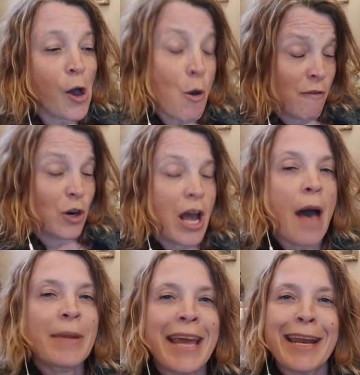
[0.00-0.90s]
over
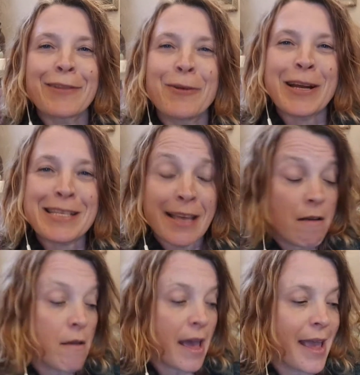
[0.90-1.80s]
accommodating Lori is
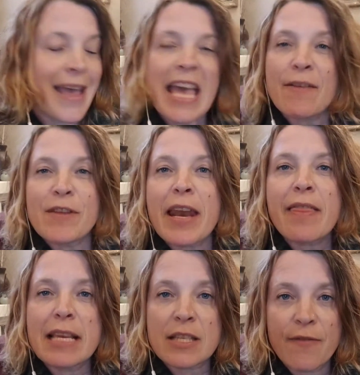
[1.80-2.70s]
like, okay, if none of
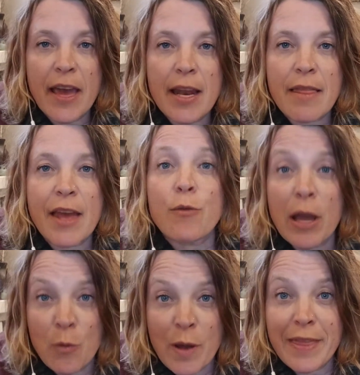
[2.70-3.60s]
these fit, then
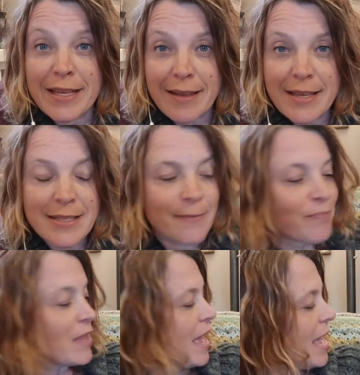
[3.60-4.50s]
write one that does.
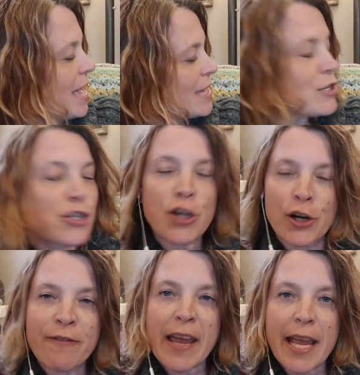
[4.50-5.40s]
And
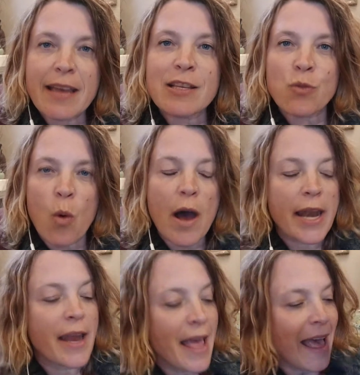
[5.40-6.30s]
turfing is
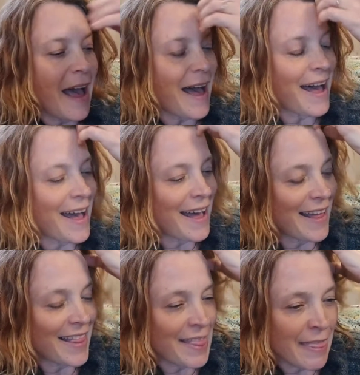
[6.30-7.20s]
one
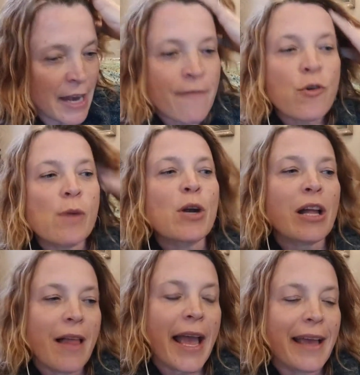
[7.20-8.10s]
that a former
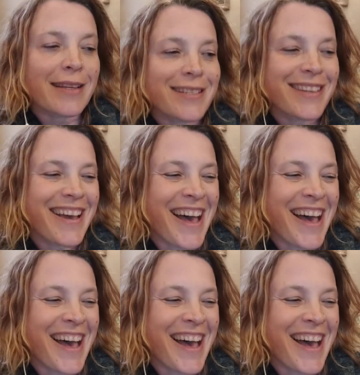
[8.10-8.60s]
client